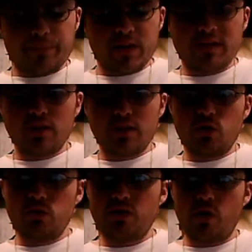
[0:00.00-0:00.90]
it's the new
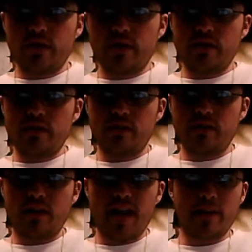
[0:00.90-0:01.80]
Sony
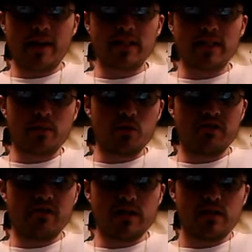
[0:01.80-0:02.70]
animation movie.